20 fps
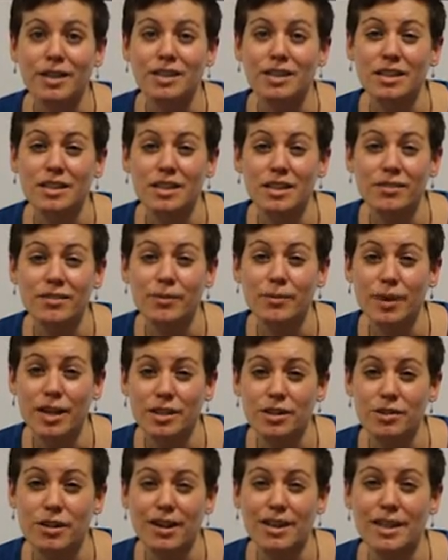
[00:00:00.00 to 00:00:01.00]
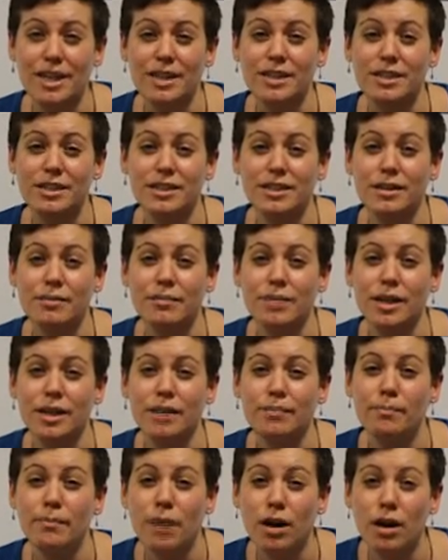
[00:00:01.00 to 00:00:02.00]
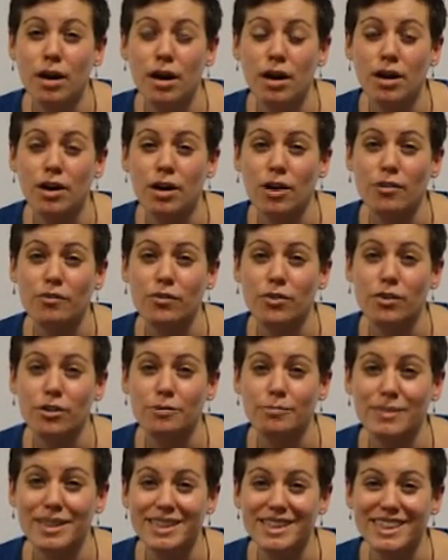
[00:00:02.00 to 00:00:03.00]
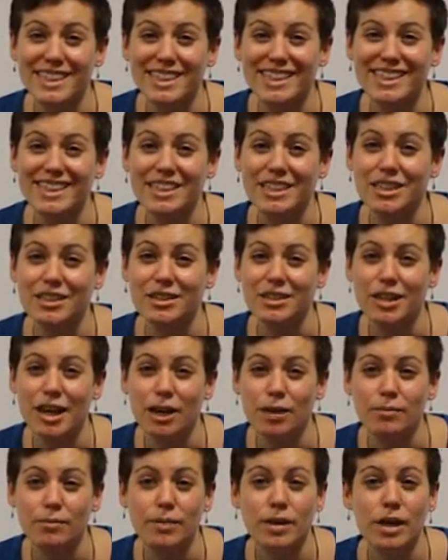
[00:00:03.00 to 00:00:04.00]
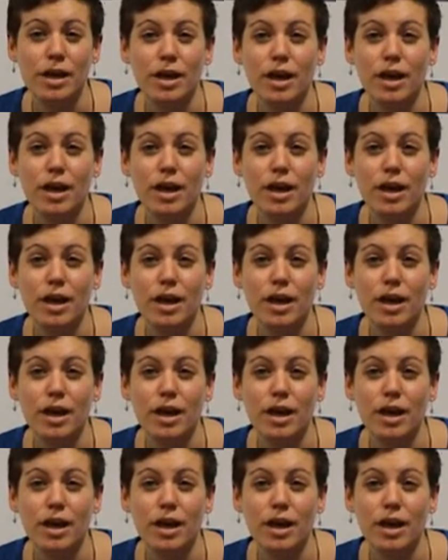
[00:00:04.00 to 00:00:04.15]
So living wage accreditation can be a mark of good business that can help